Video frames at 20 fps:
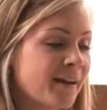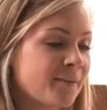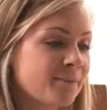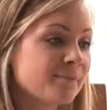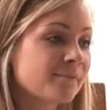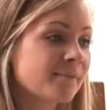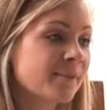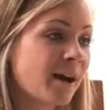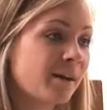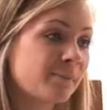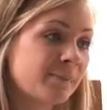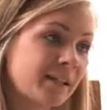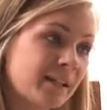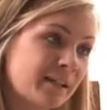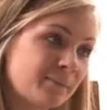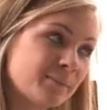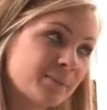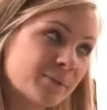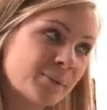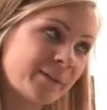I'm coming
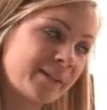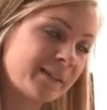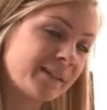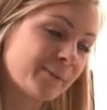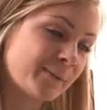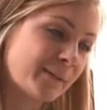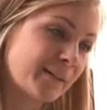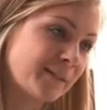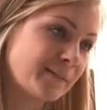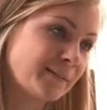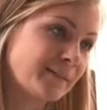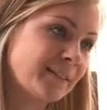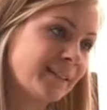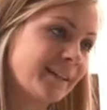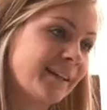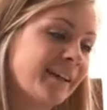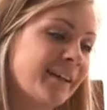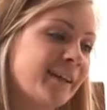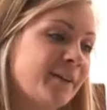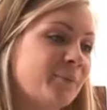up 21.
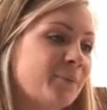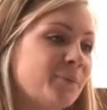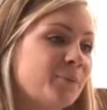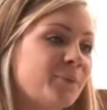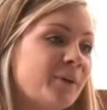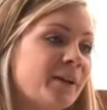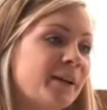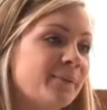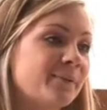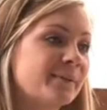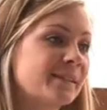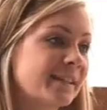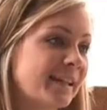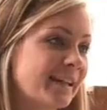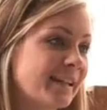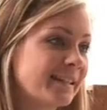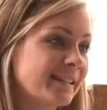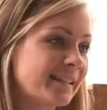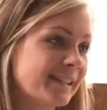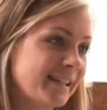Um, when I was
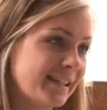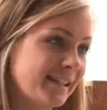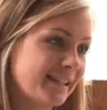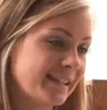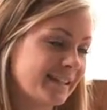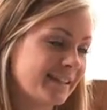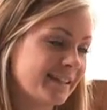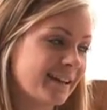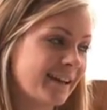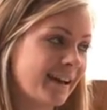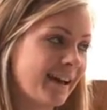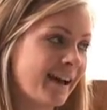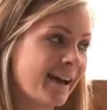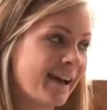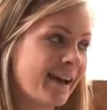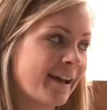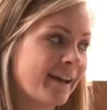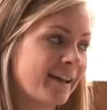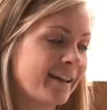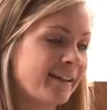19,
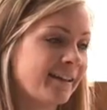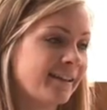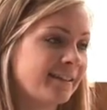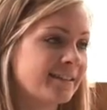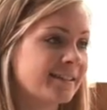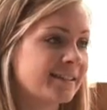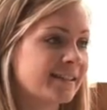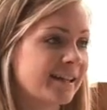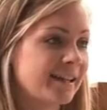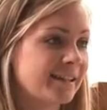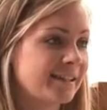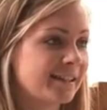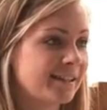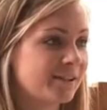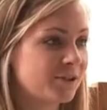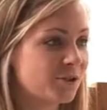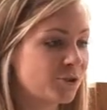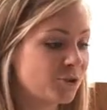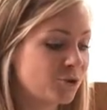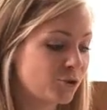I
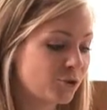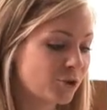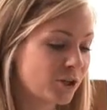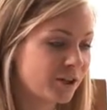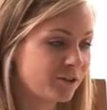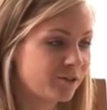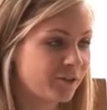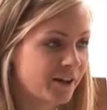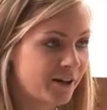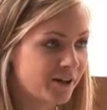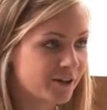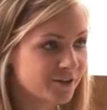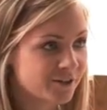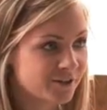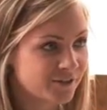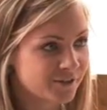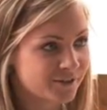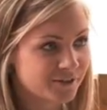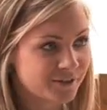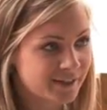decided to convert
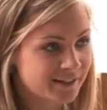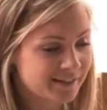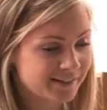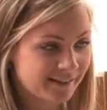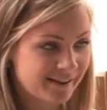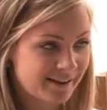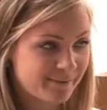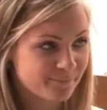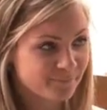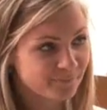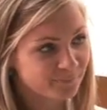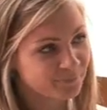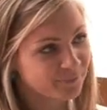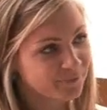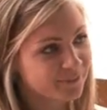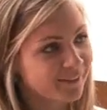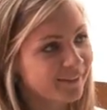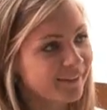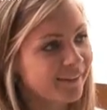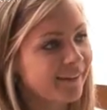to Islam.
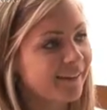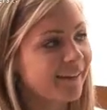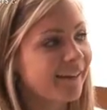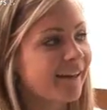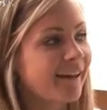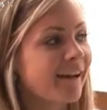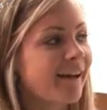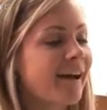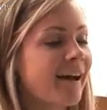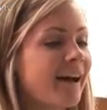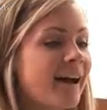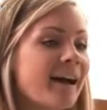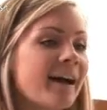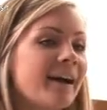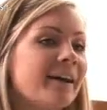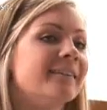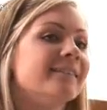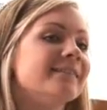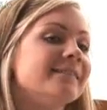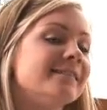
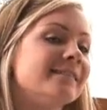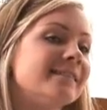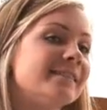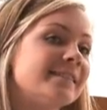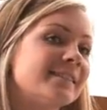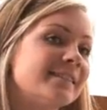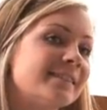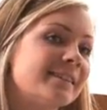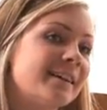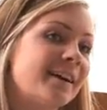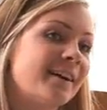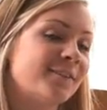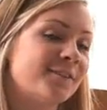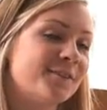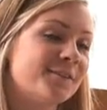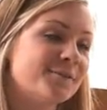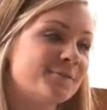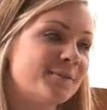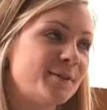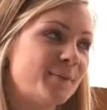And a
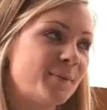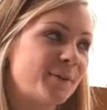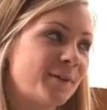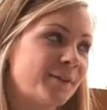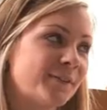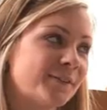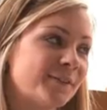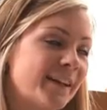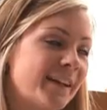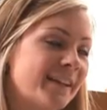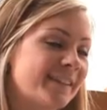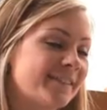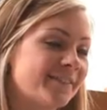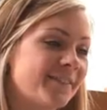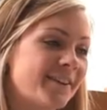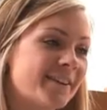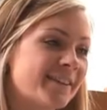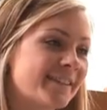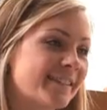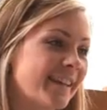lot of people, when I
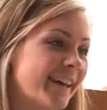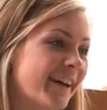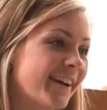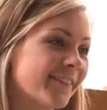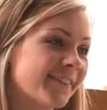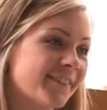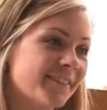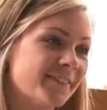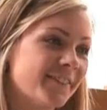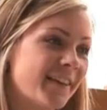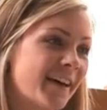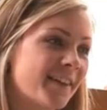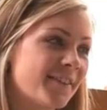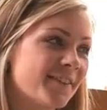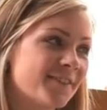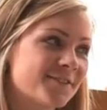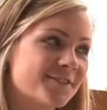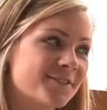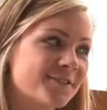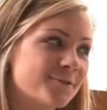first tell them that,
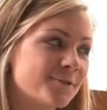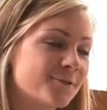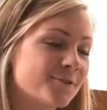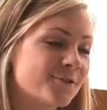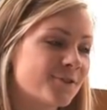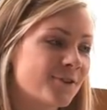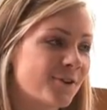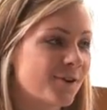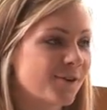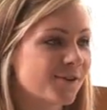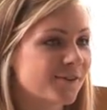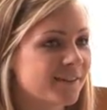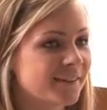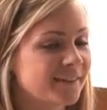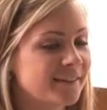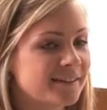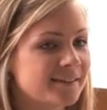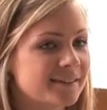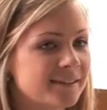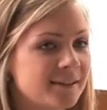they're so shocked
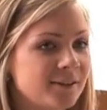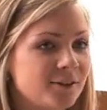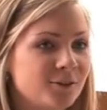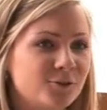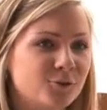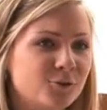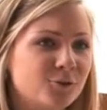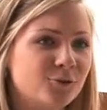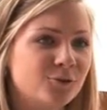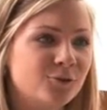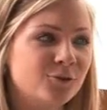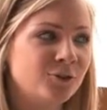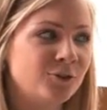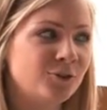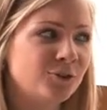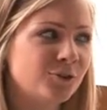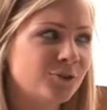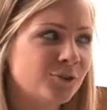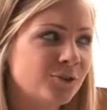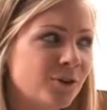and they say, you know,
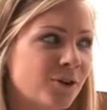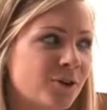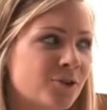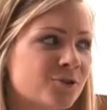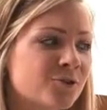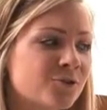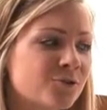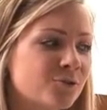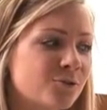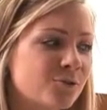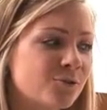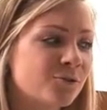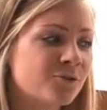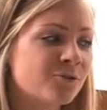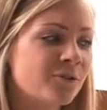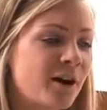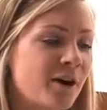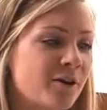you are so